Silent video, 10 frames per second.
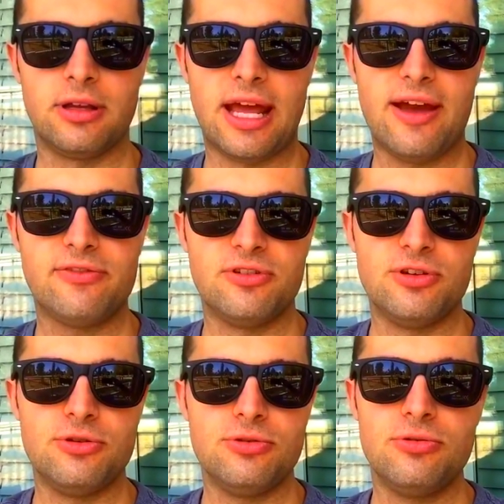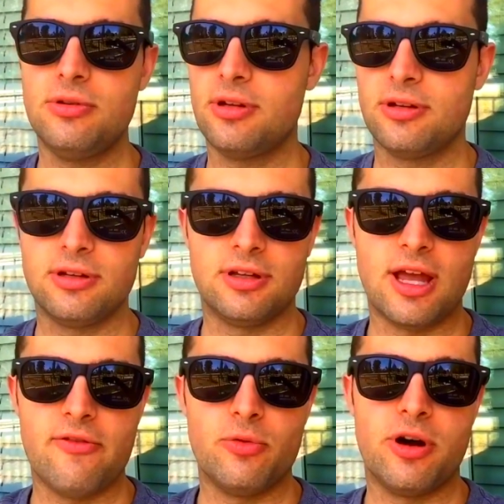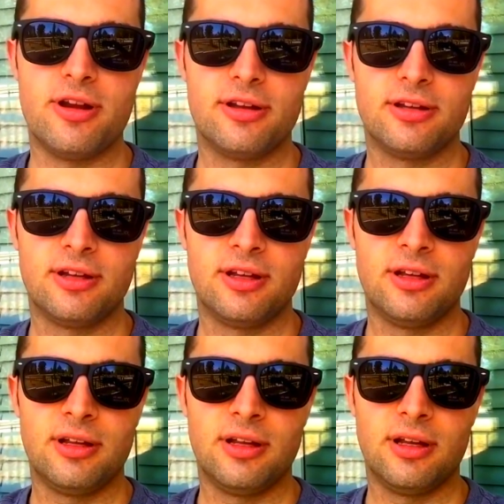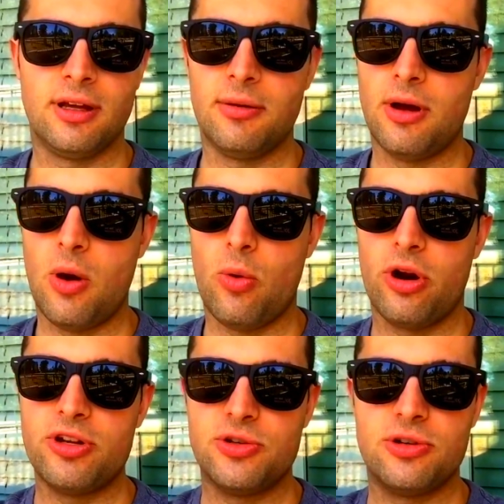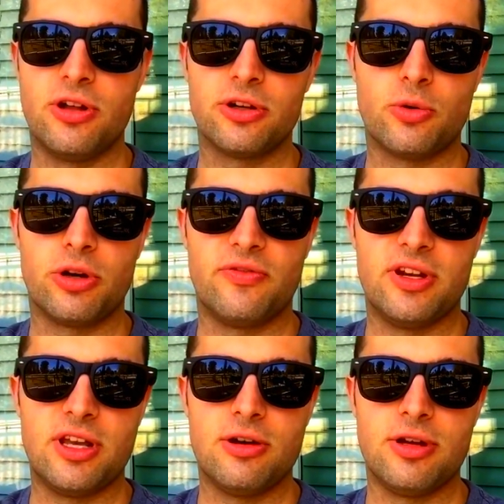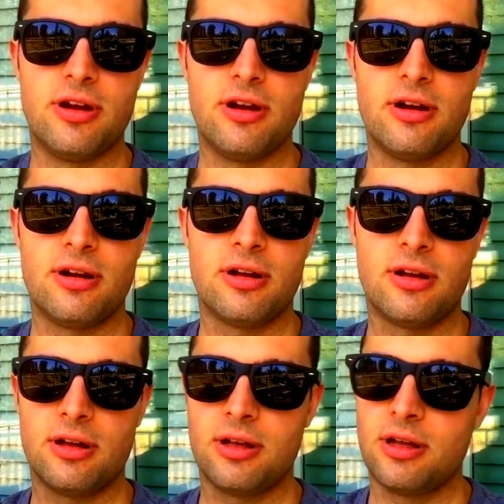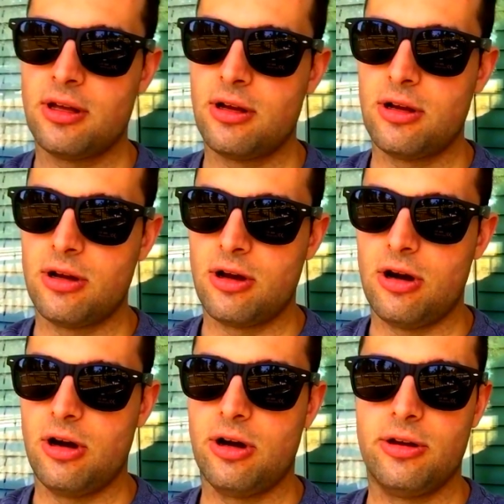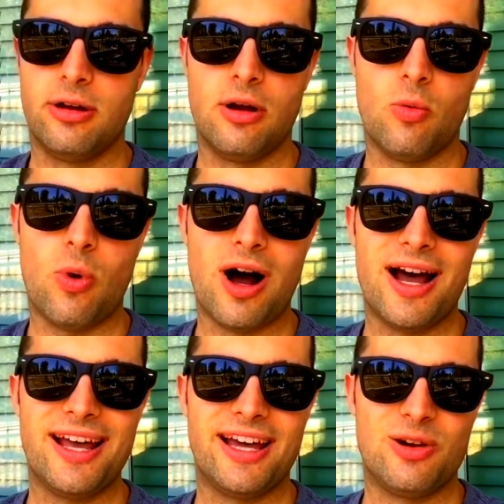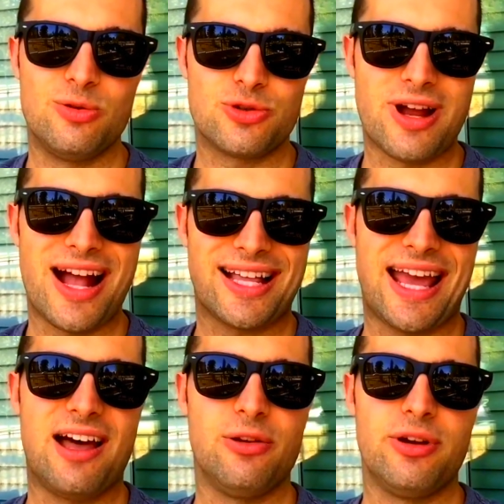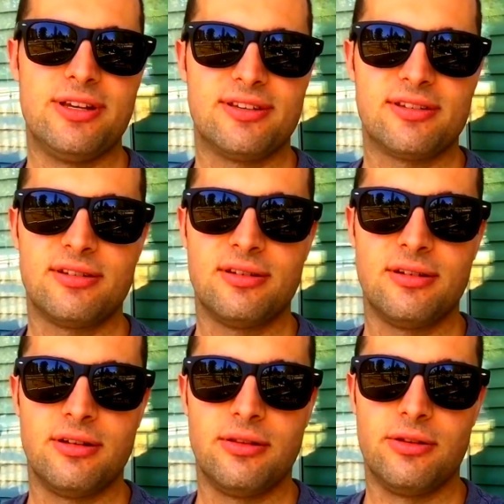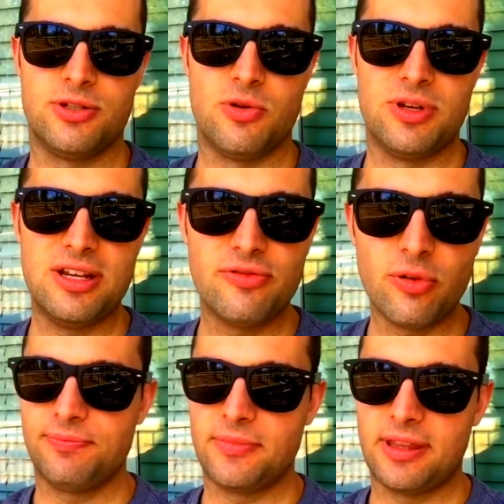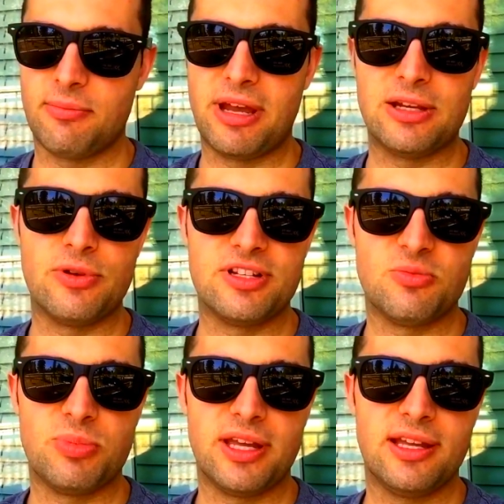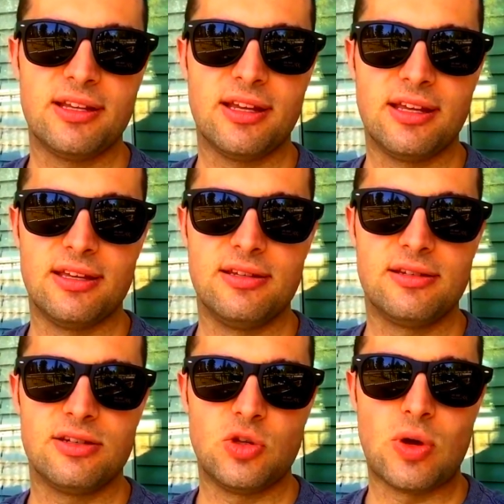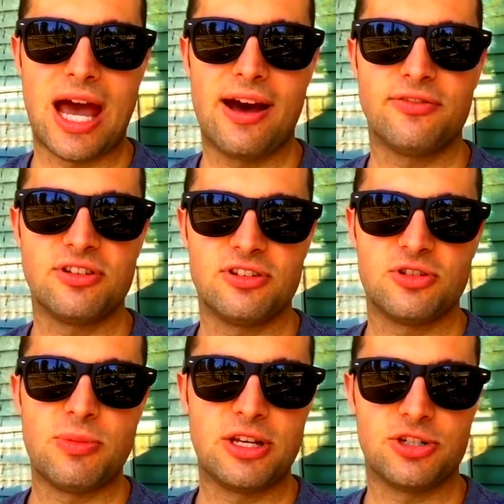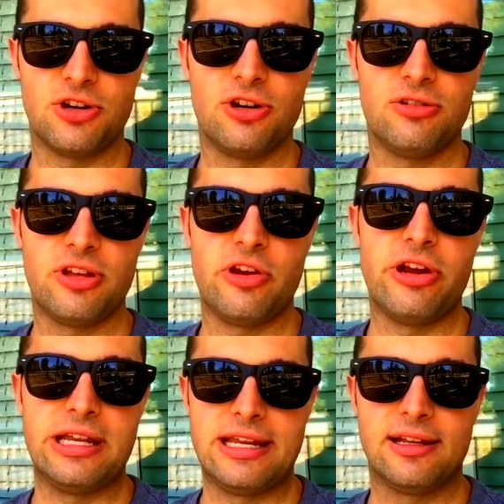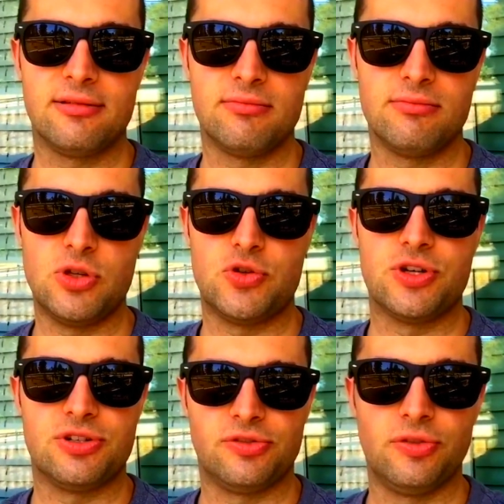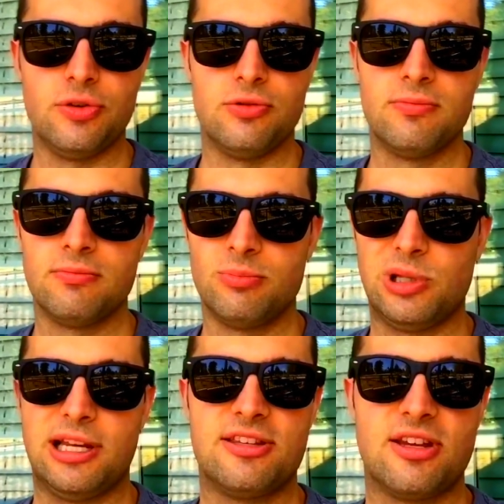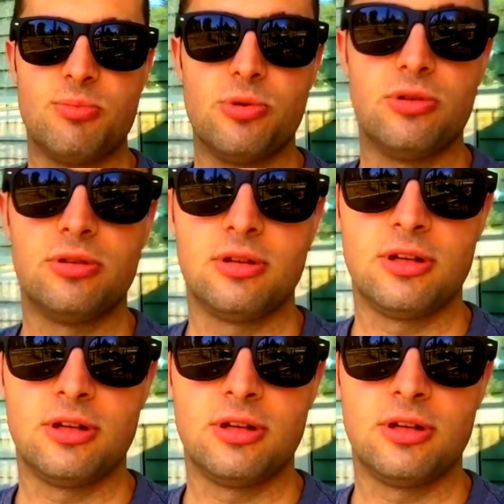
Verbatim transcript: Good afternoon, everyone. Want to do another quick video here on why I don't track calories. There's no need for it. And the main reason being is you have to just make sure that you're eating nutritious food, plain and simple.